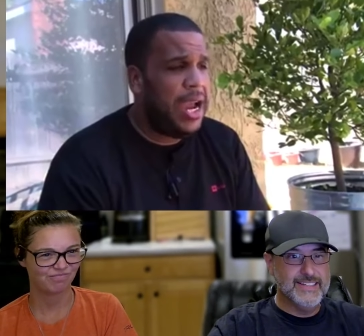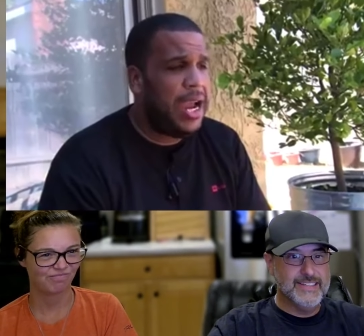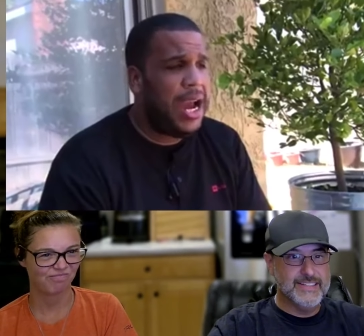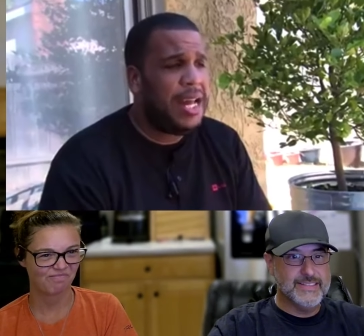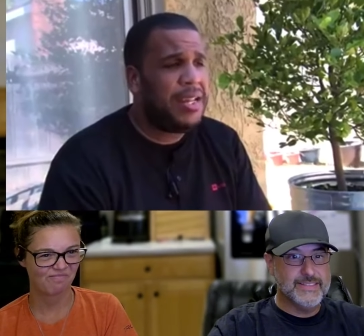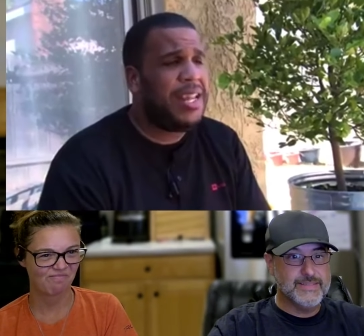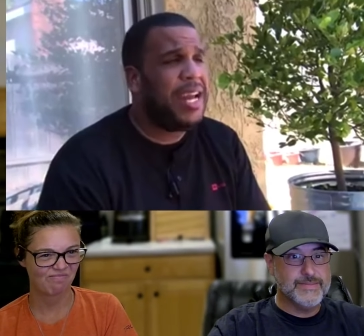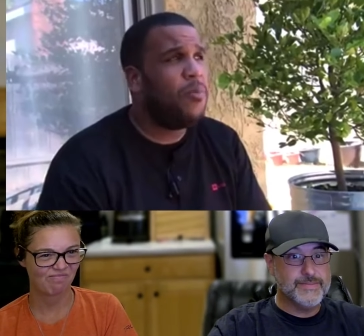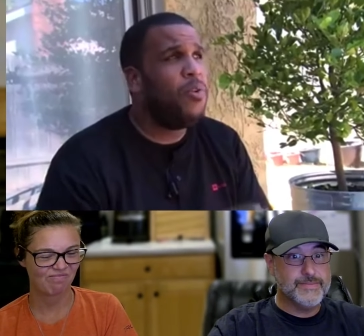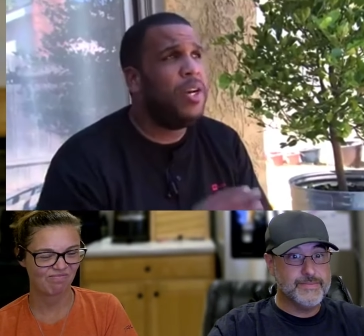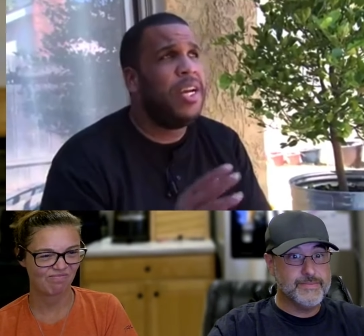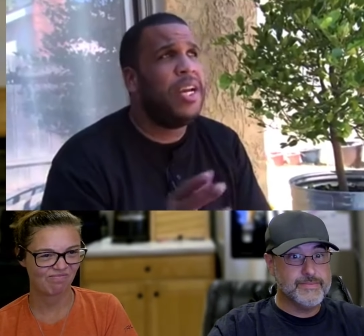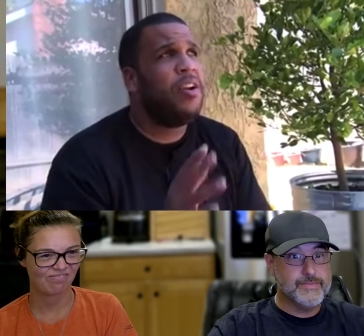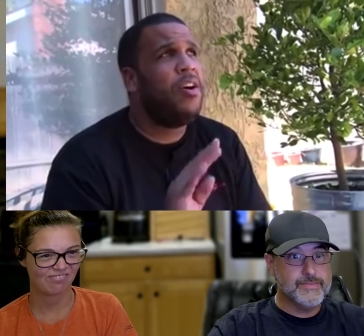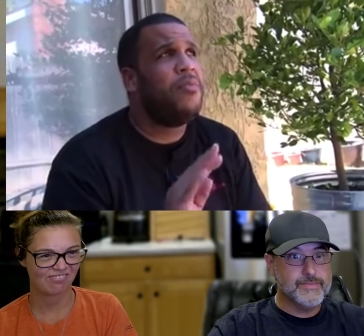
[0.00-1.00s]
Speaker 1: I like
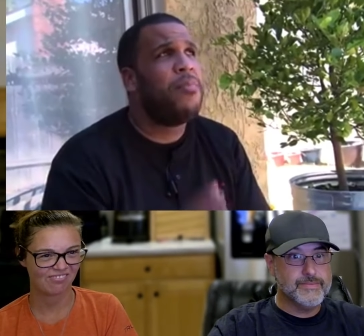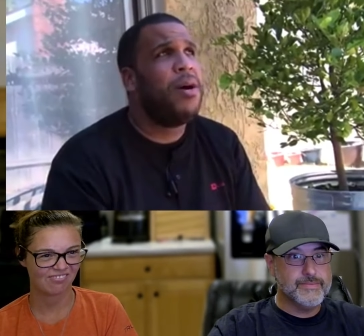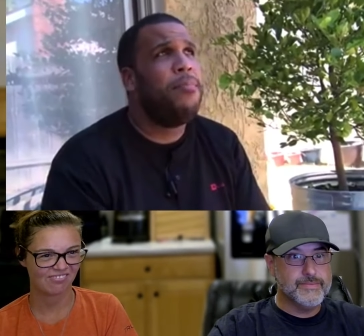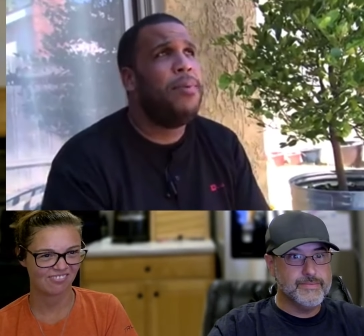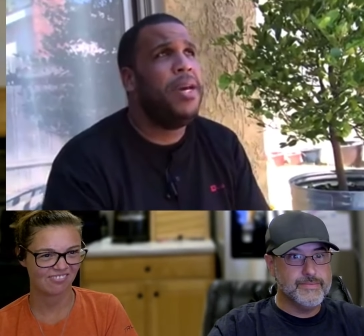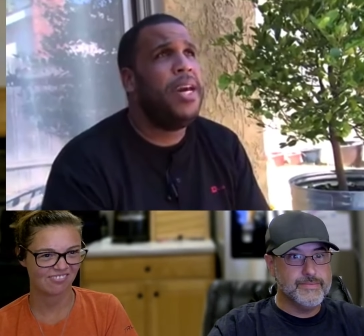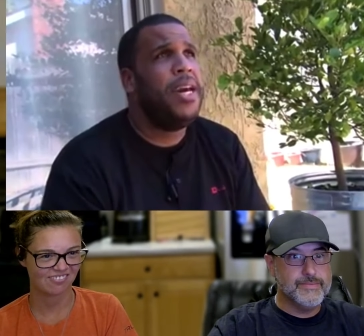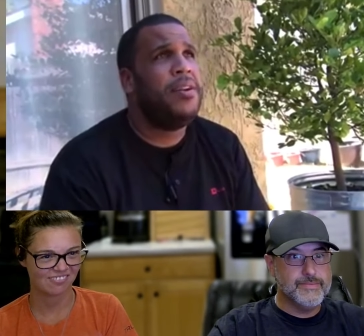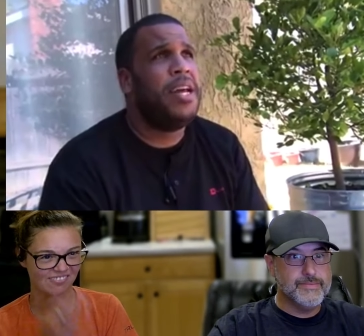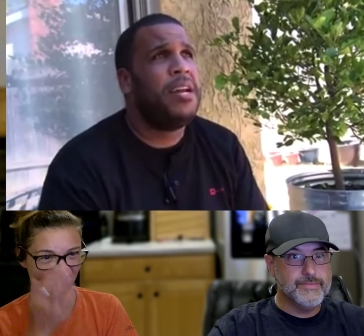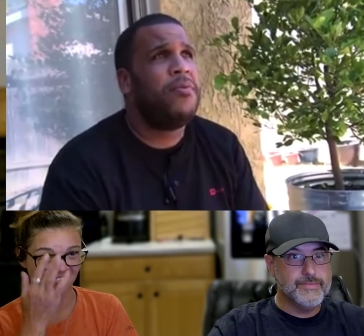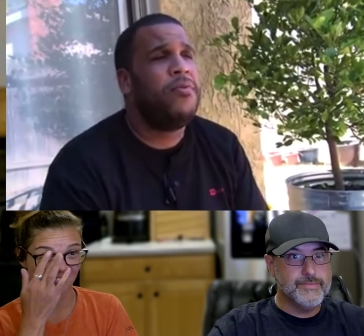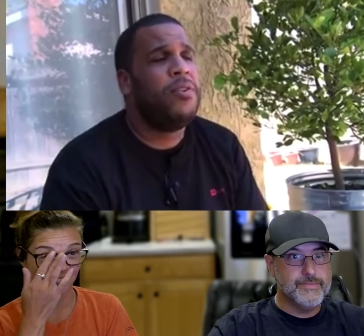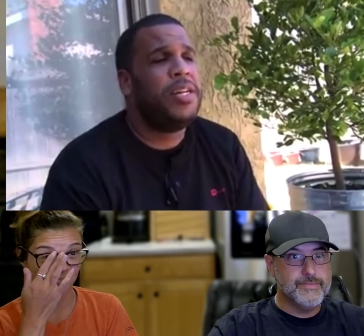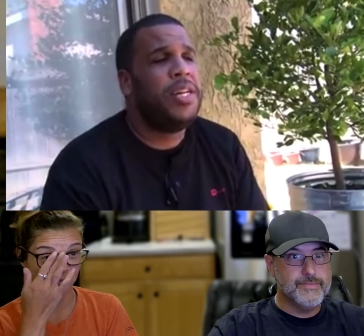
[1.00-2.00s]
wouldn't get off my bed like
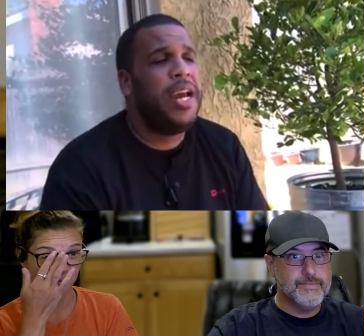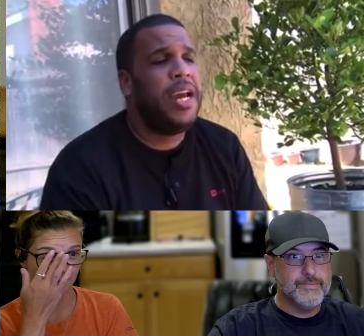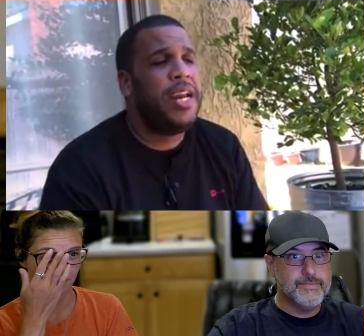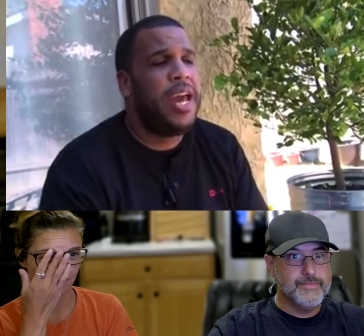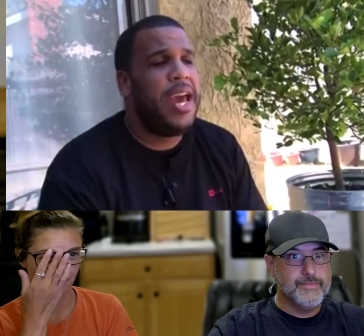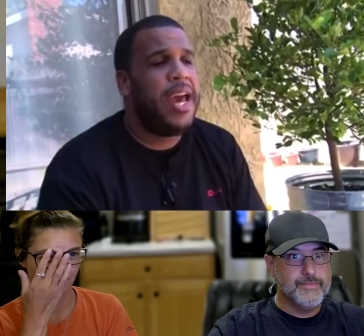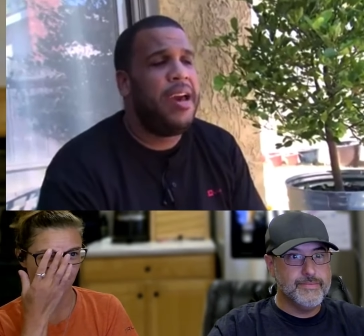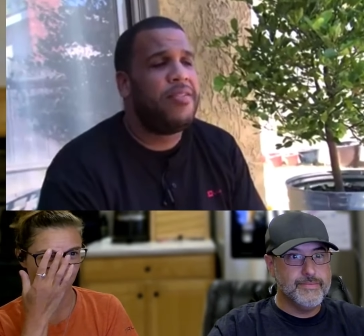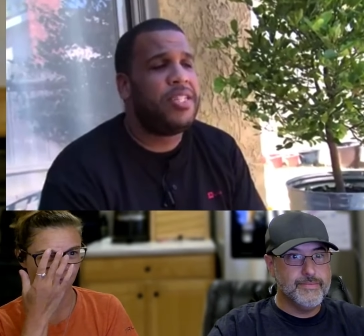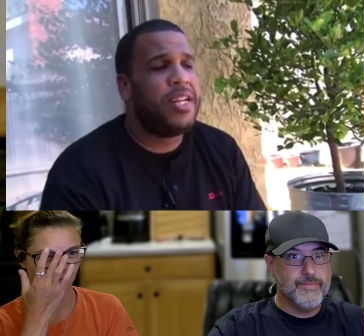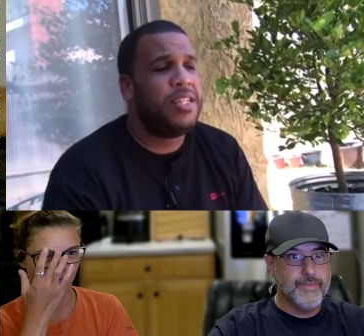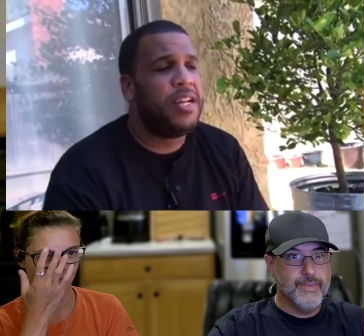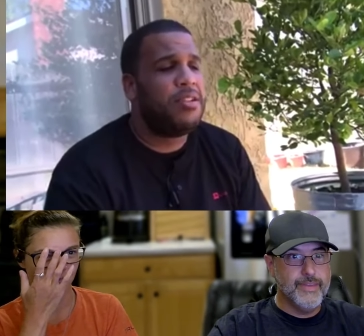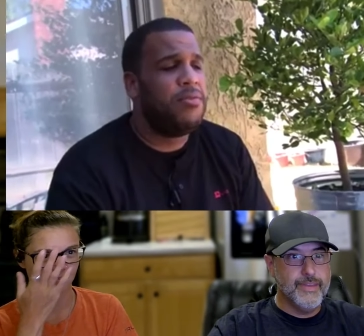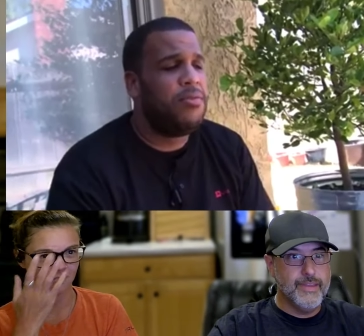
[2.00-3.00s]
for a day and a half because I
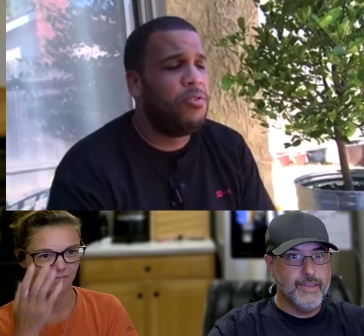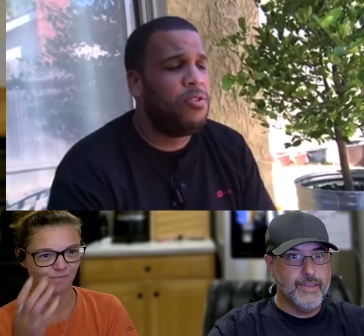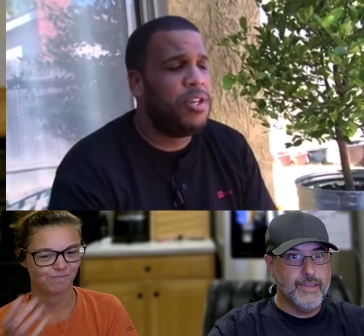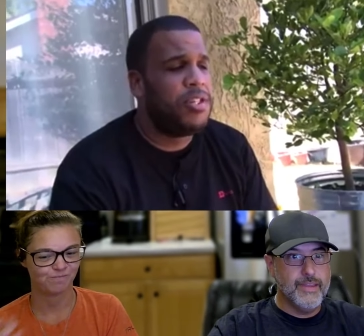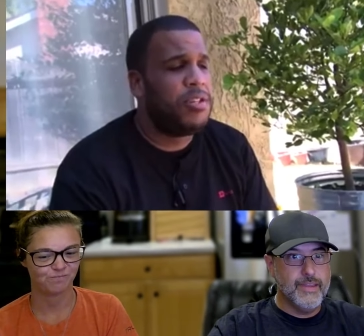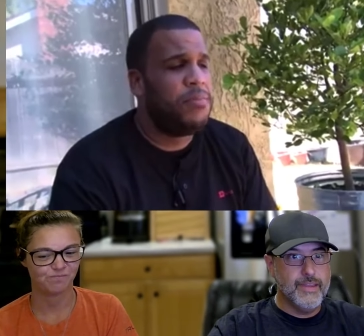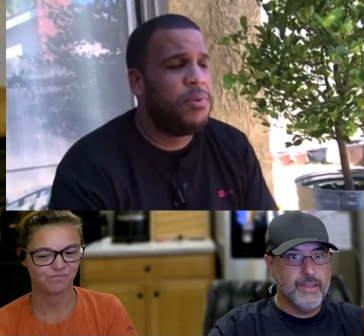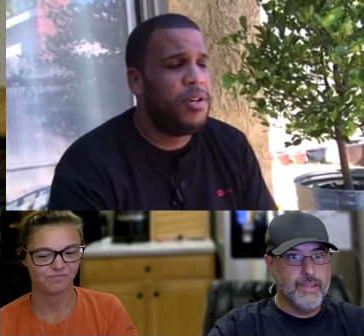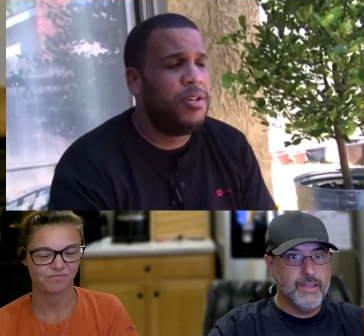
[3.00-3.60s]
thought the floor disappeared.